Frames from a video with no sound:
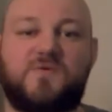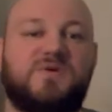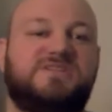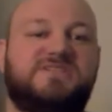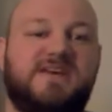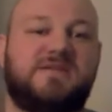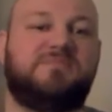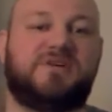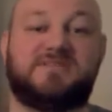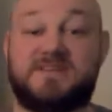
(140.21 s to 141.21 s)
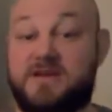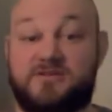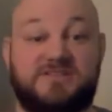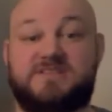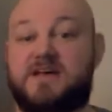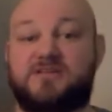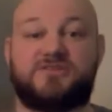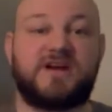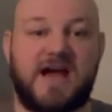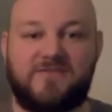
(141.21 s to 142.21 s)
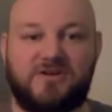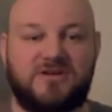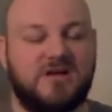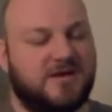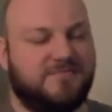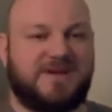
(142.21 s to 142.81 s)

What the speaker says: for which they had built interstellar travel,